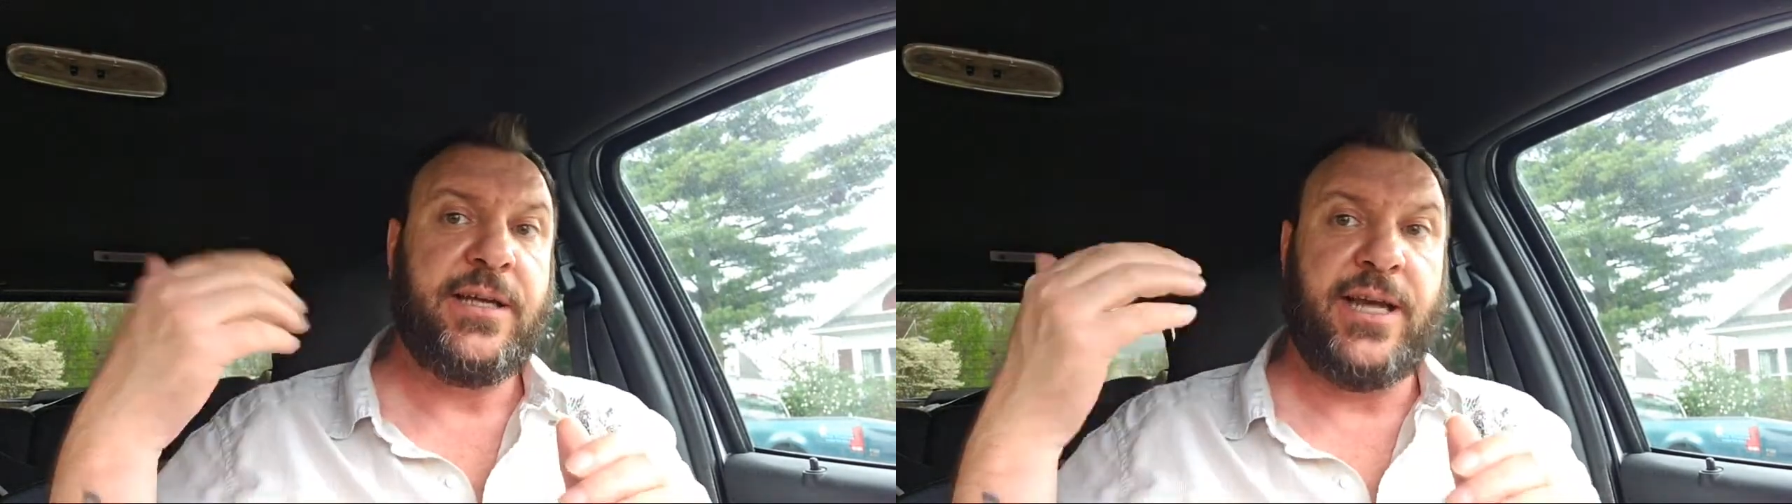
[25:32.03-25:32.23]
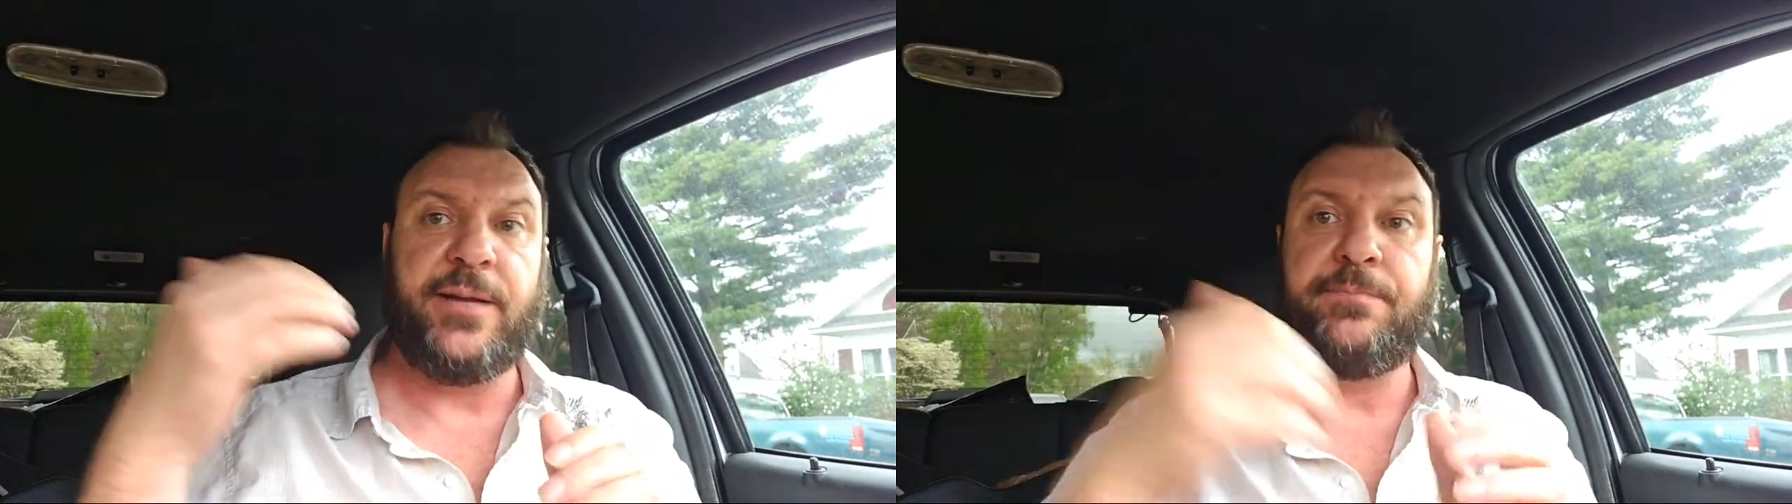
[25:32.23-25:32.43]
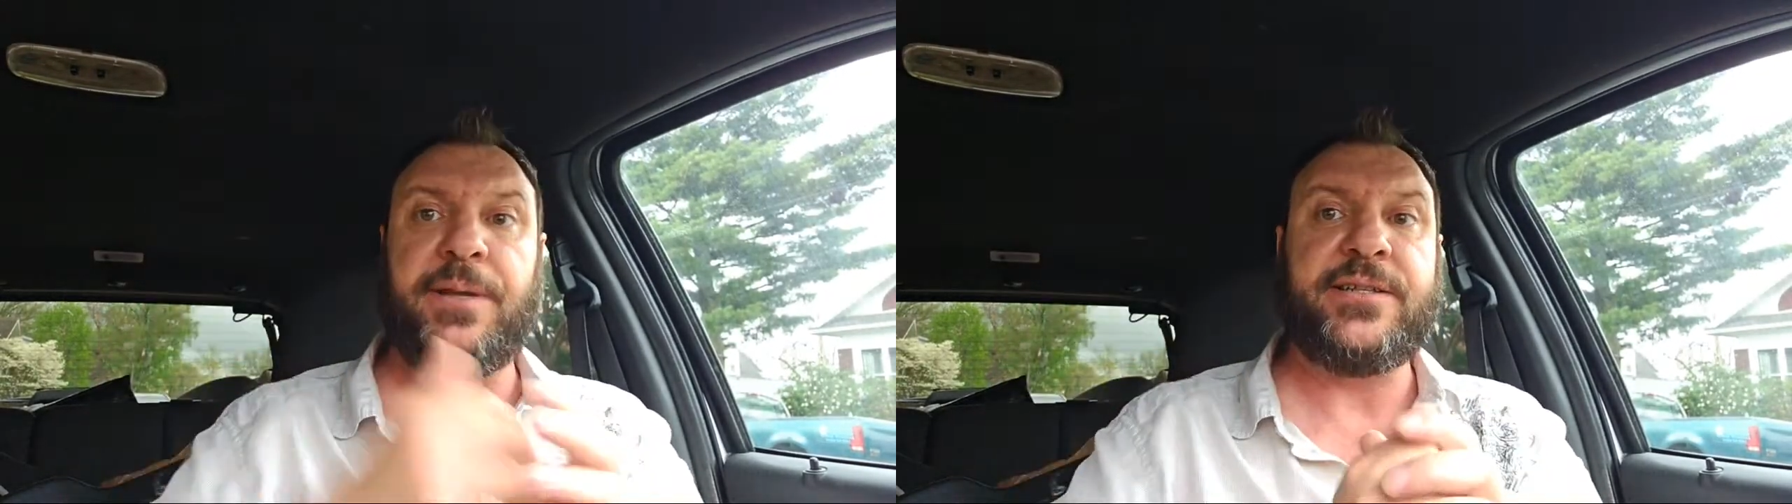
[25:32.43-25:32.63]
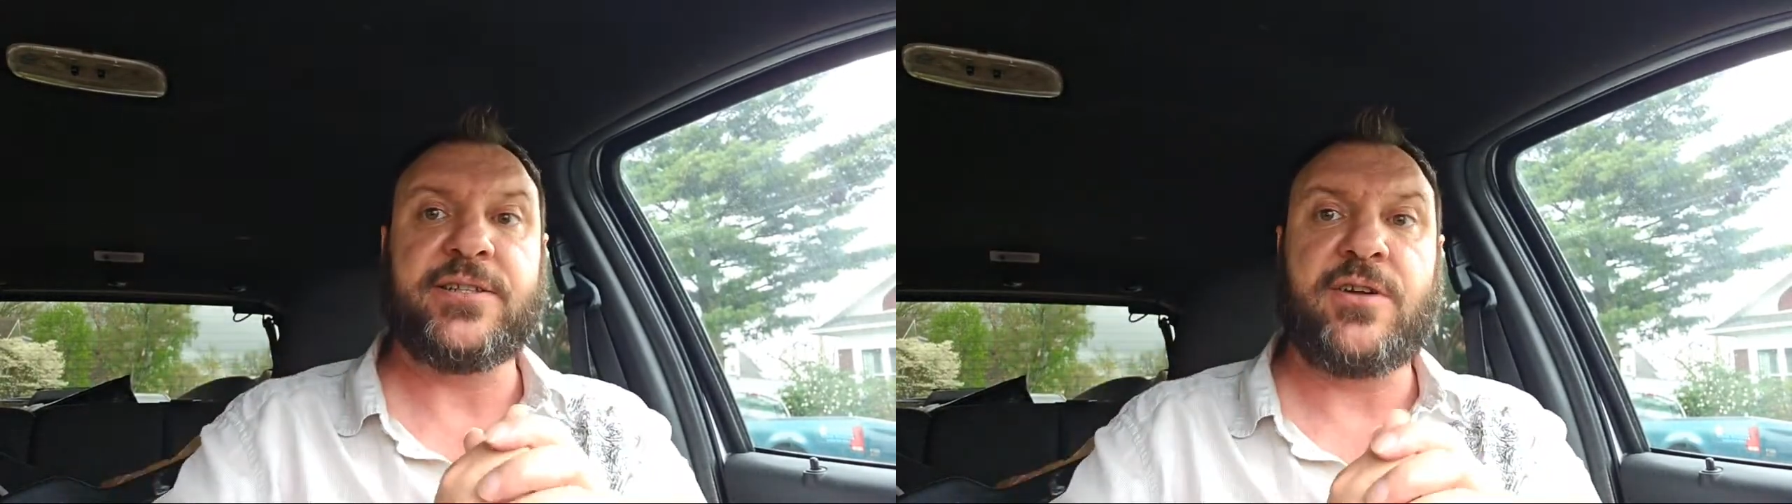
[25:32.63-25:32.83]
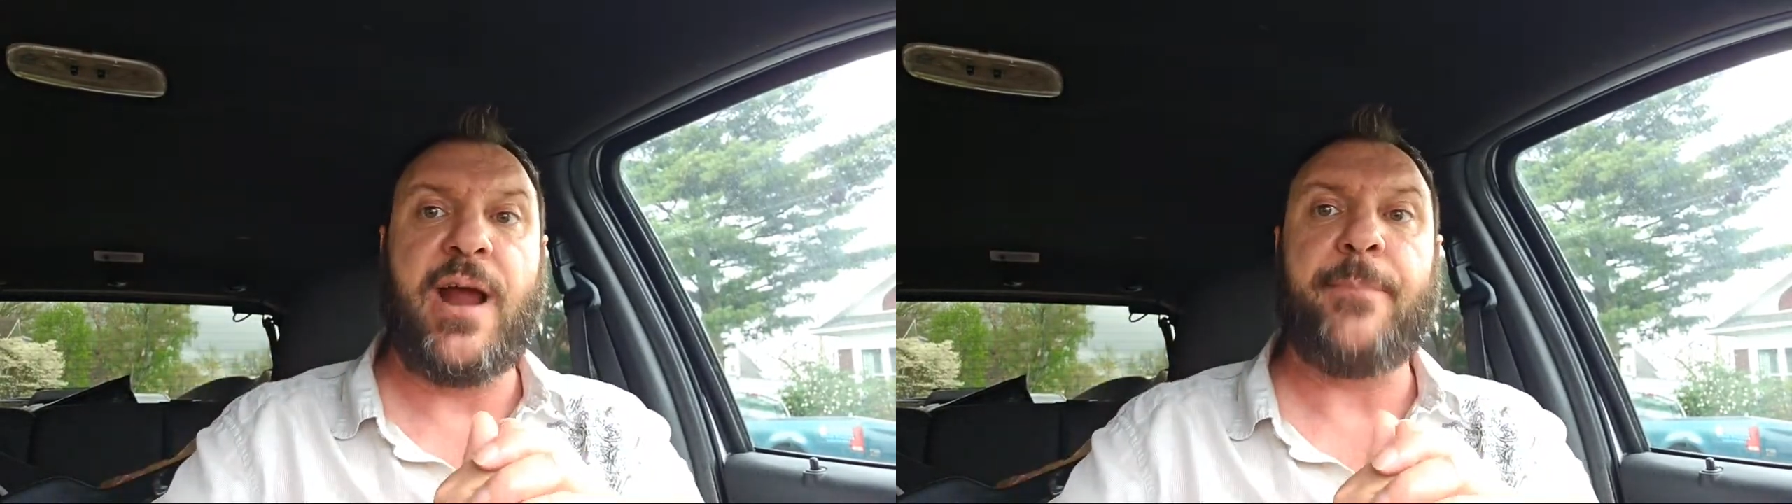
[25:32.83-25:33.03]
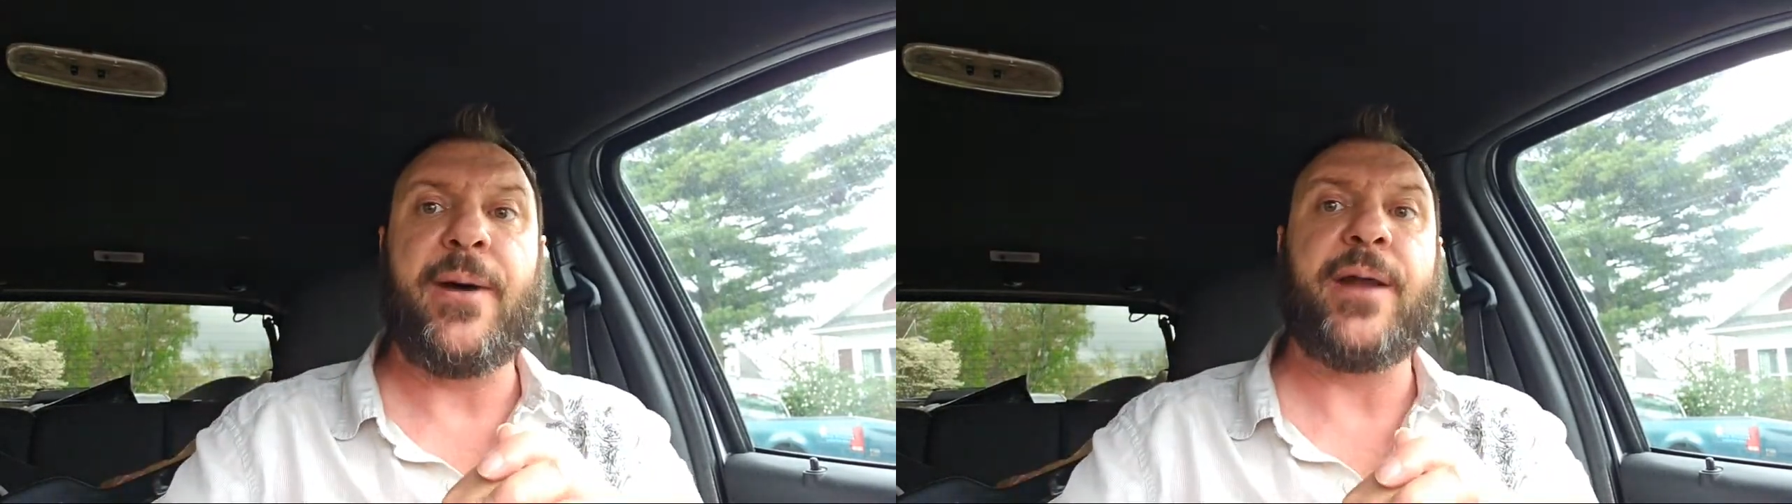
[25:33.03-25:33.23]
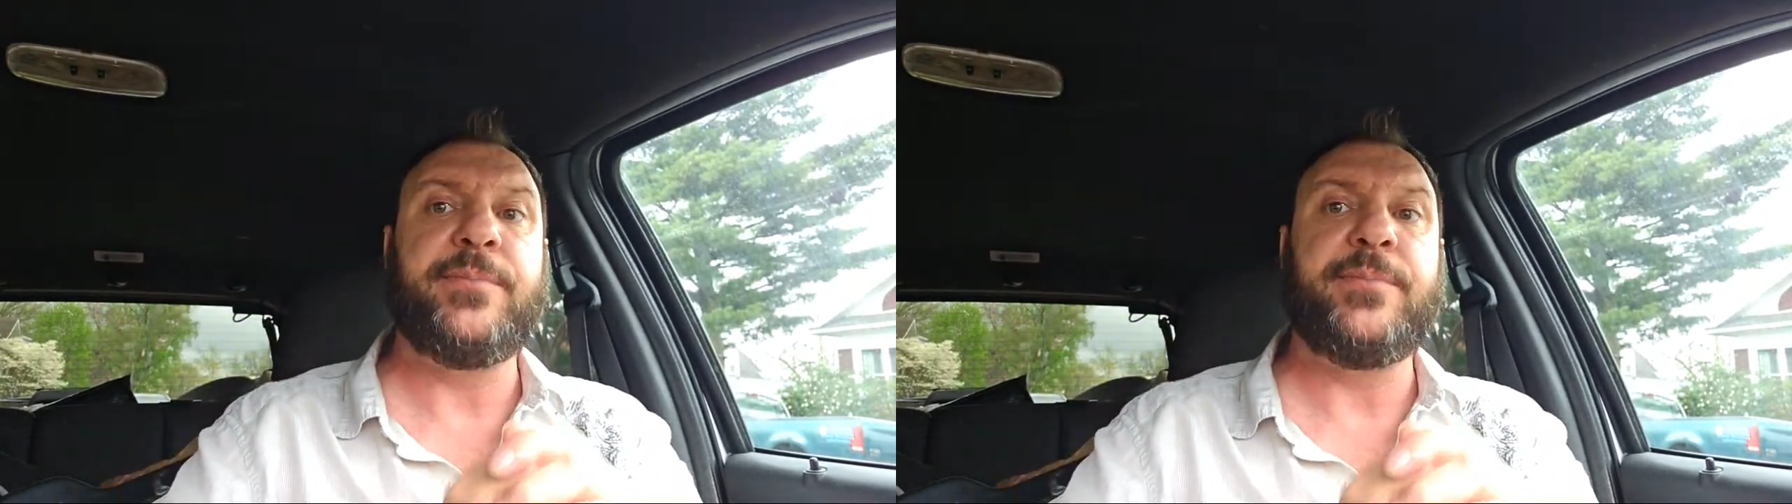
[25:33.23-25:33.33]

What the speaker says: and beating the crap out of